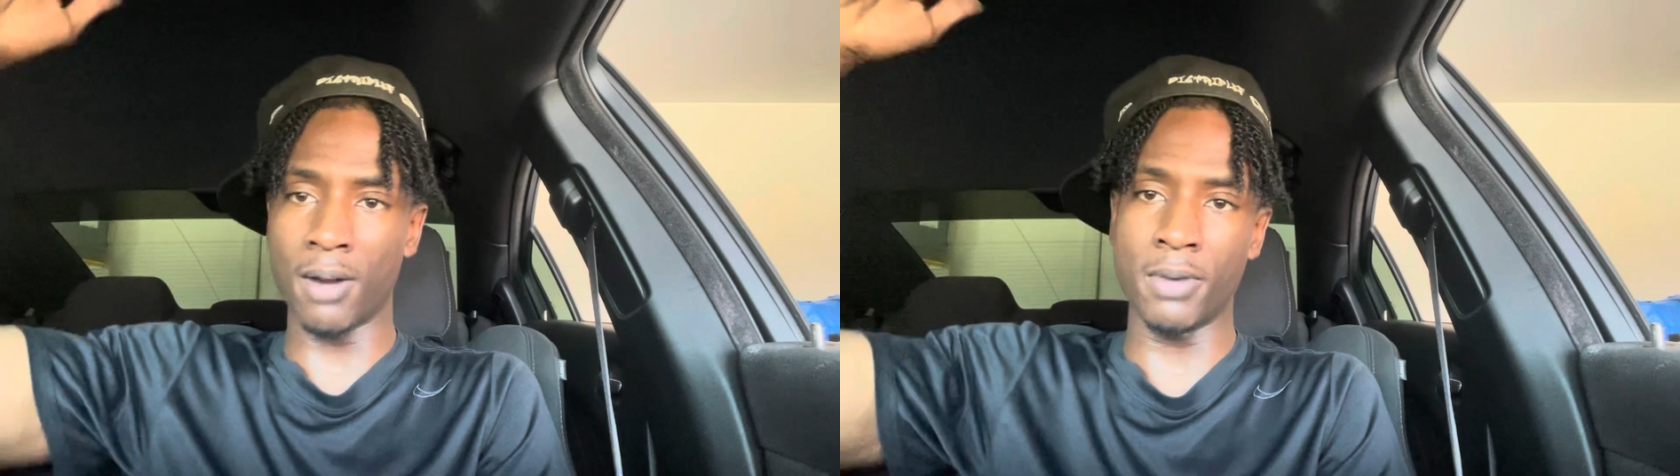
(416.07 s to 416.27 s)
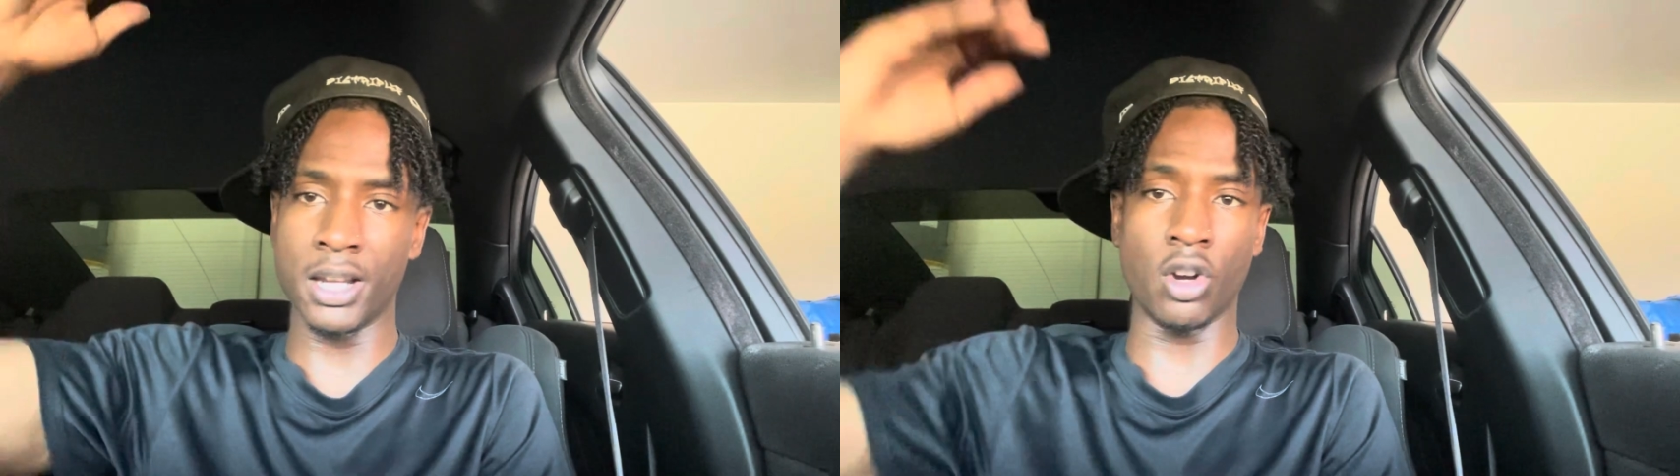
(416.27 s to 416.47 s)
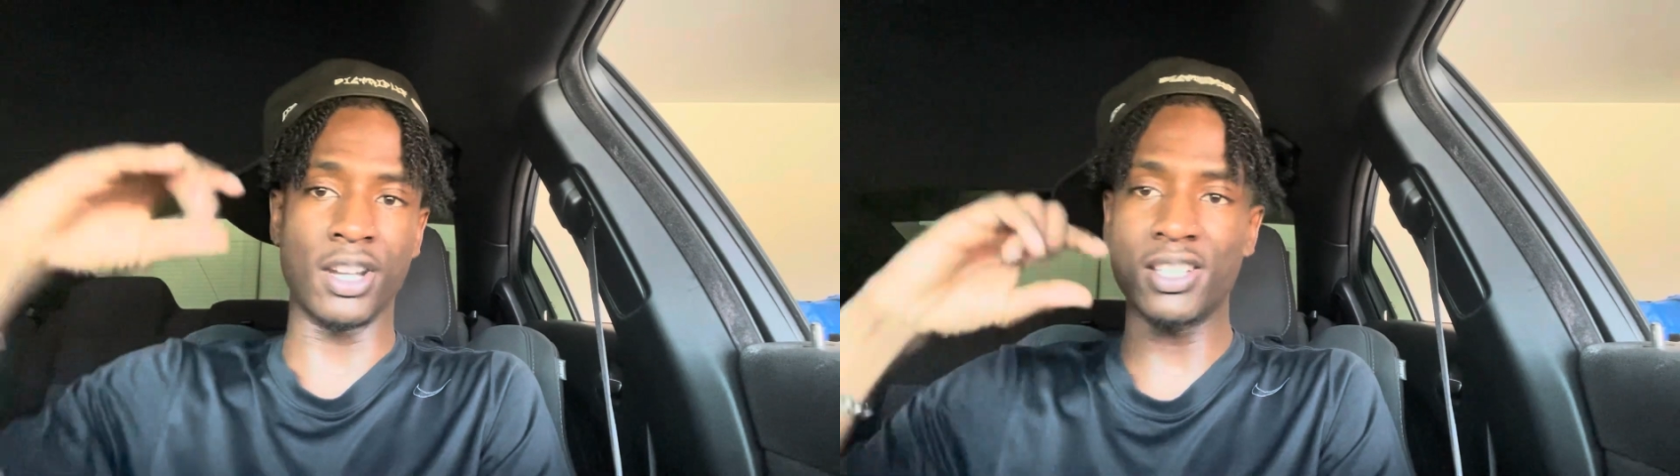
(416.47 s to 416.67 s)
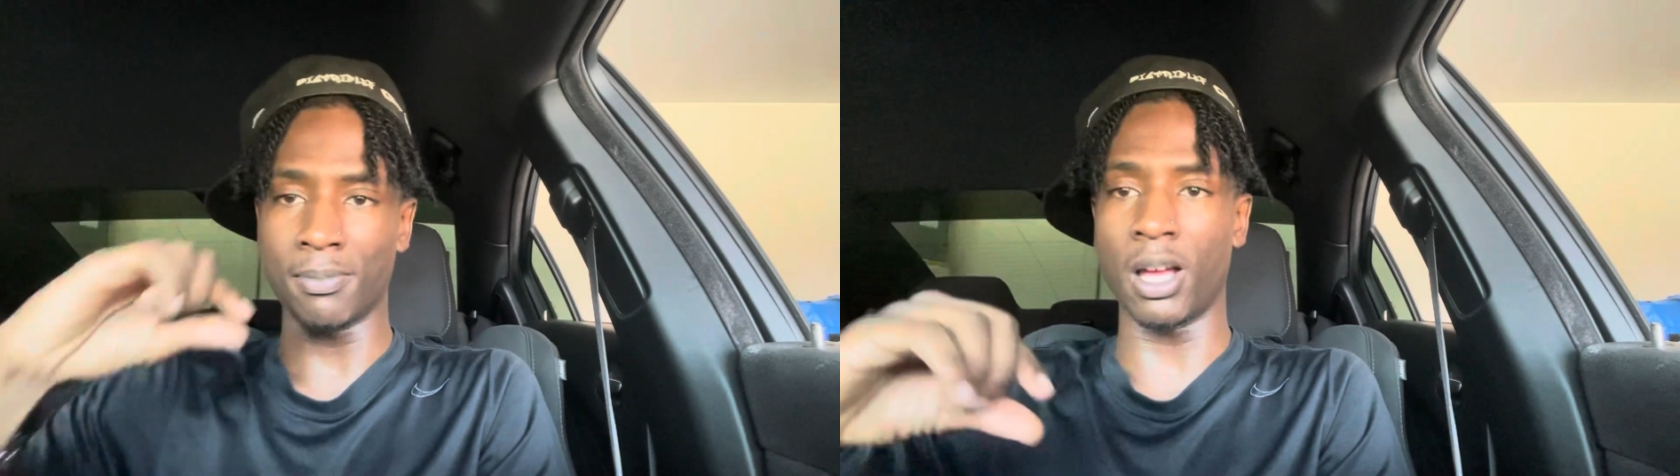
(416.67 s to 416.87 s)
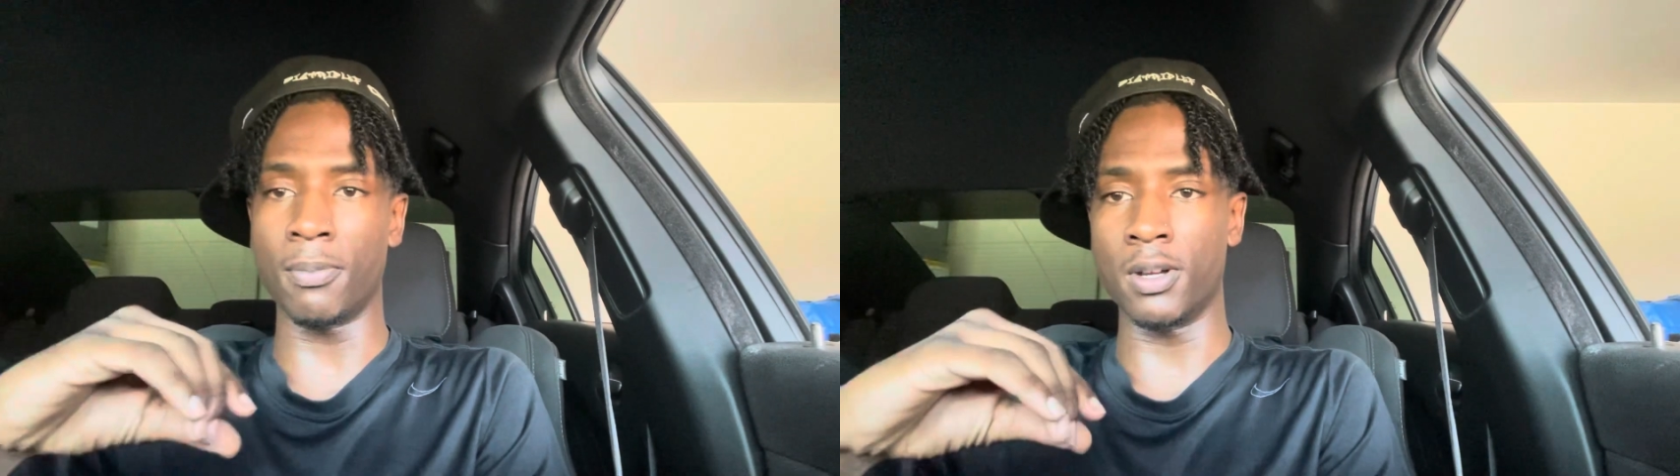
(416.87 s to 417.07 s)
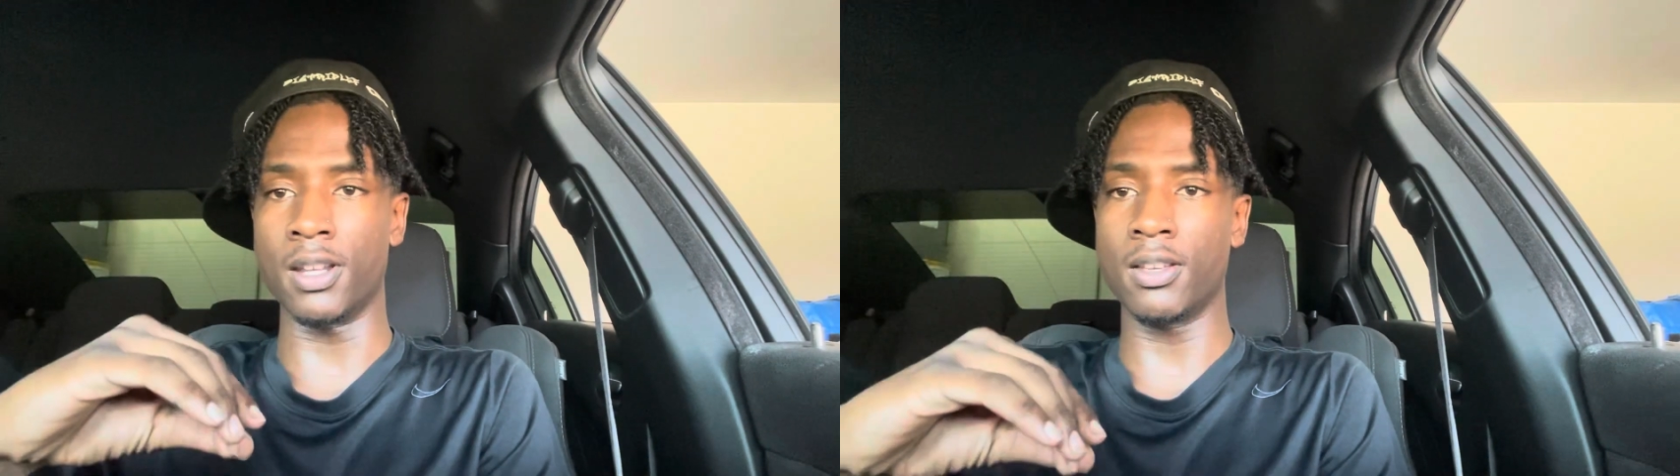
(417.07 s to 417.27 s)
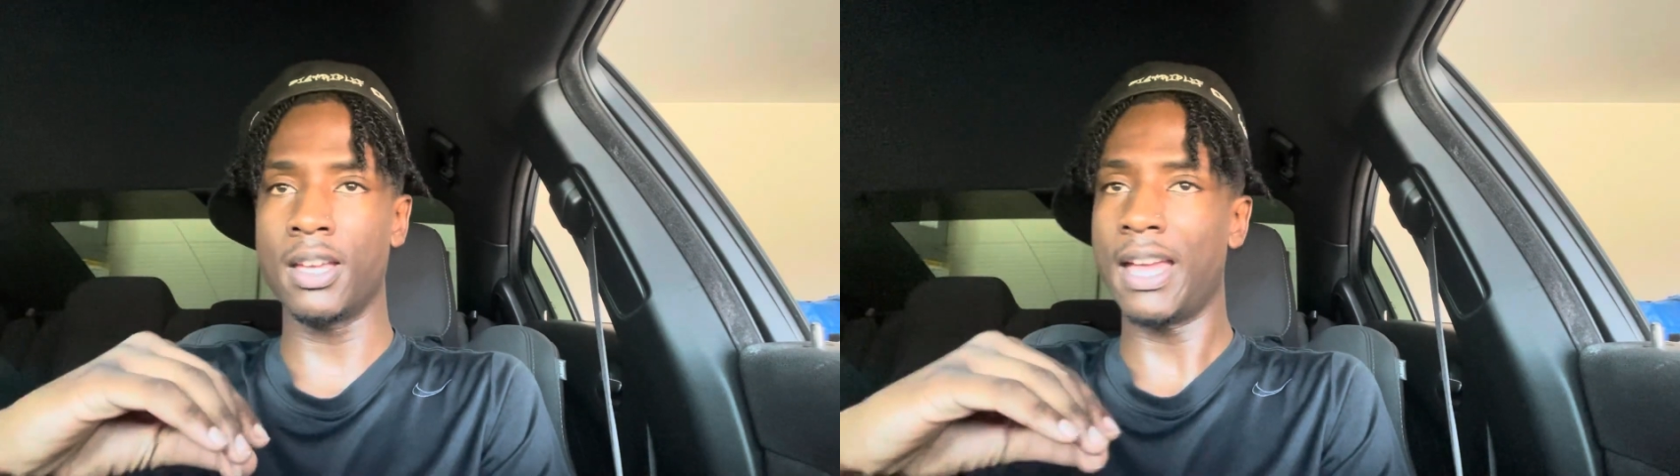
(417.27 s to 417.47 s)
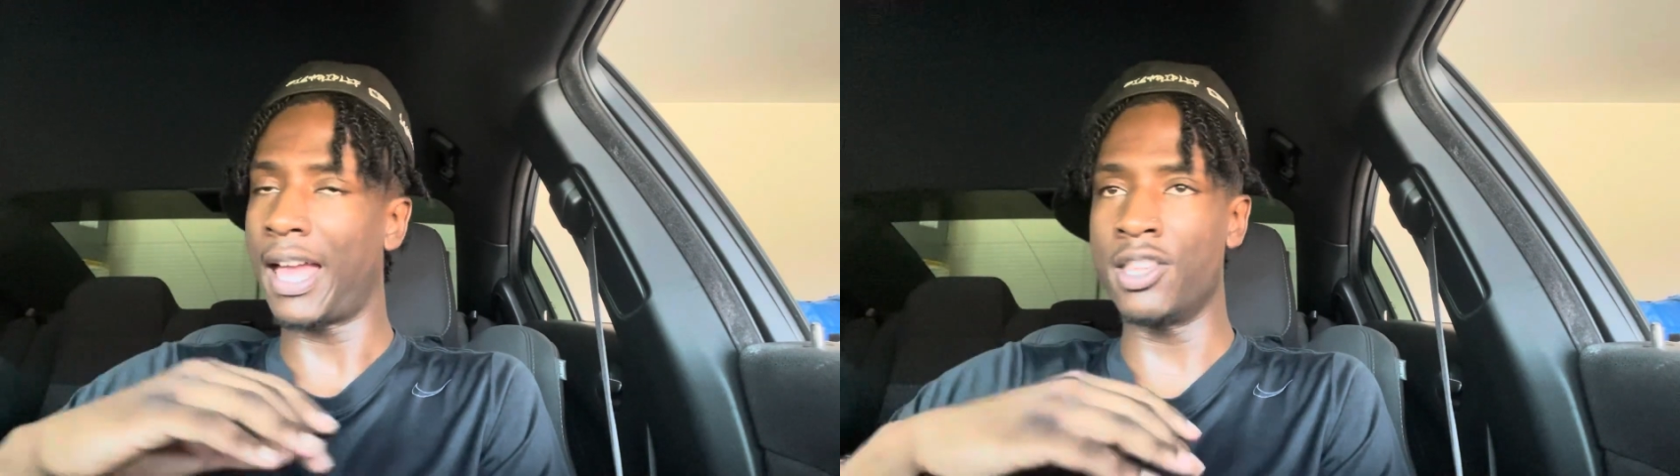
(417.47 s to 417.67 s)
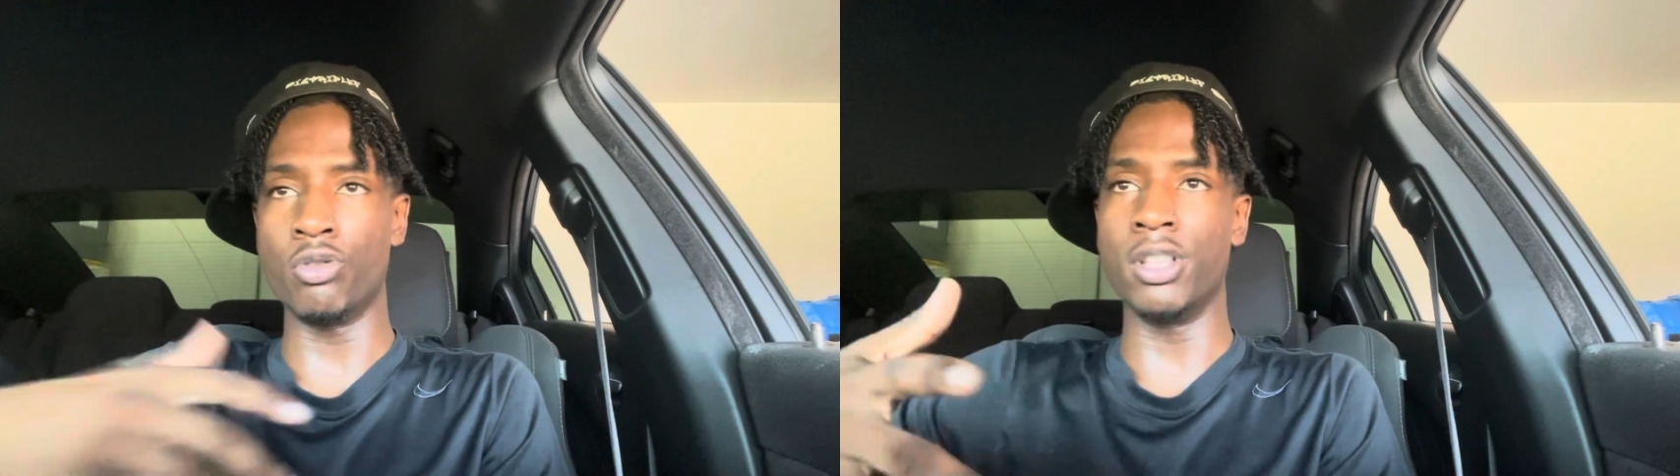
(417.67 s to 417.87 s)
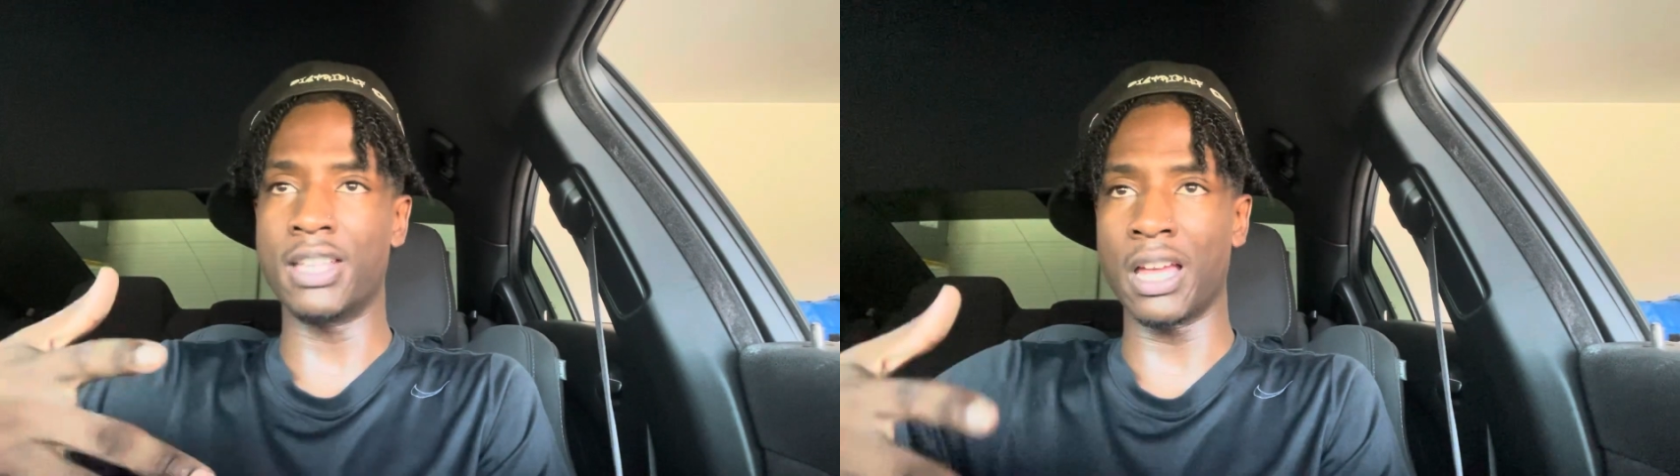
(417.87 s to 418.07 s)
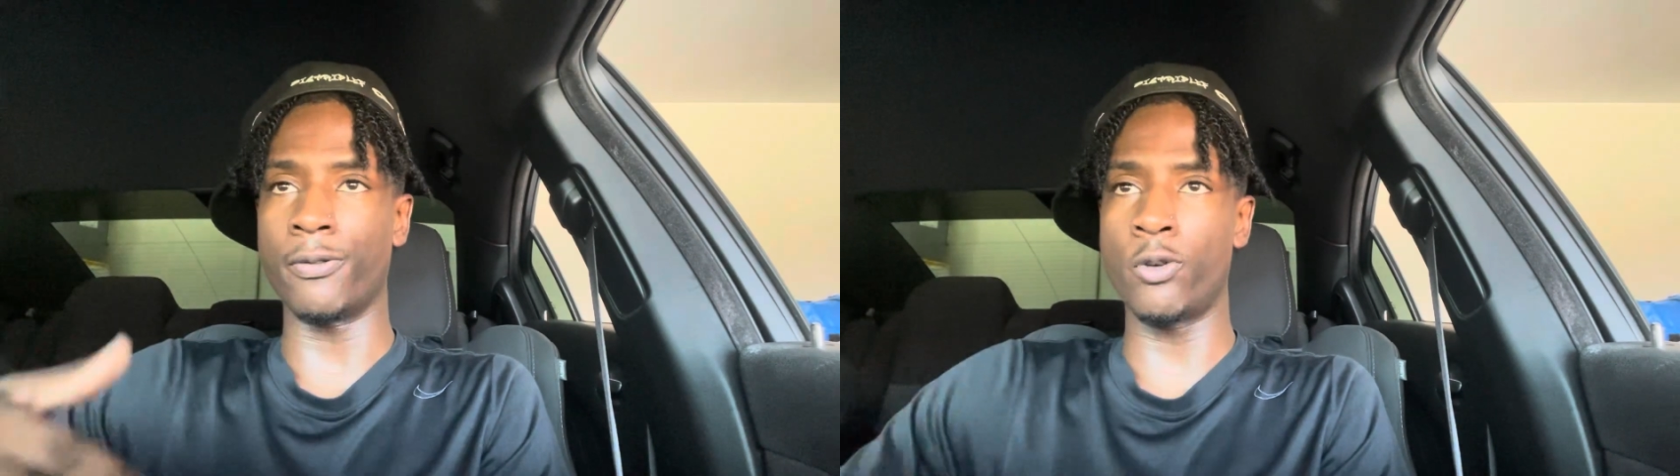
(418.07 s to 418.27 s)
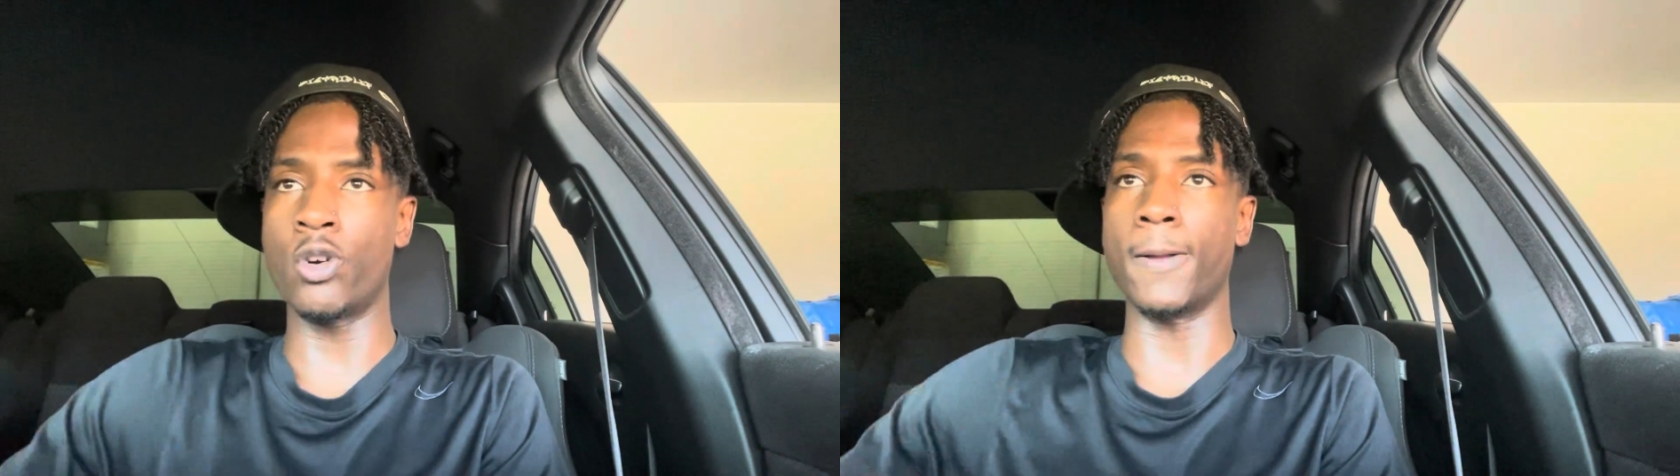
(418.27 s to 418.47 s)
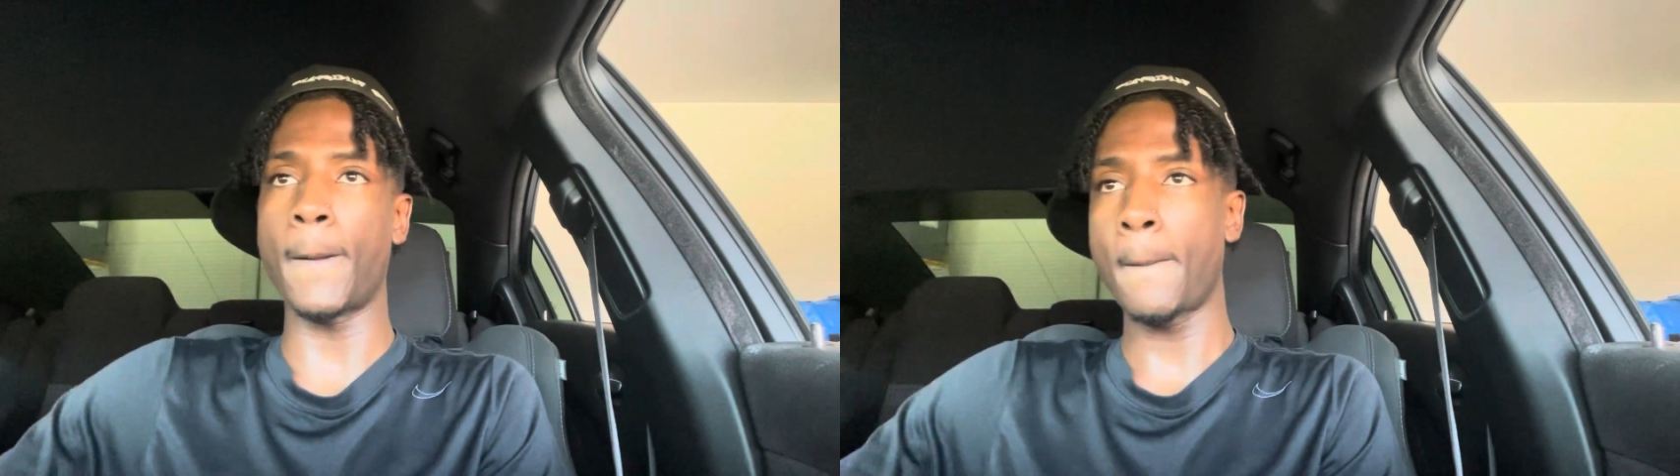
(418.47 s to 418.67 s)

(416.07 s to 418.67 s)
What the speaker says: of money or this amount of money and you really can't afford it.